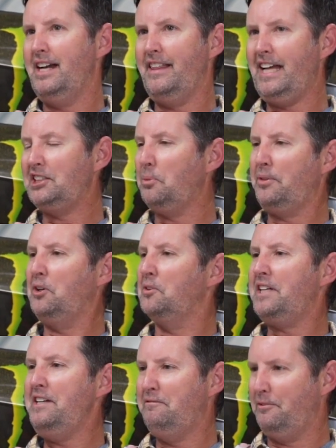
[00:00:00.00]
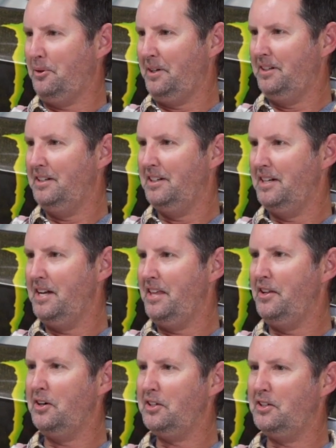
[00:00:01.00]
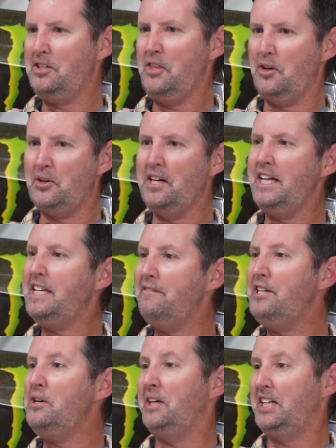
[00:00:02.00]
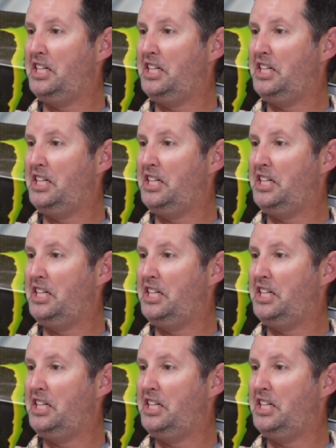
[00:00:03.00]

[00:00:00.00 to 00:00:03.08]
that's what they're looking for. They're, they're going to give you a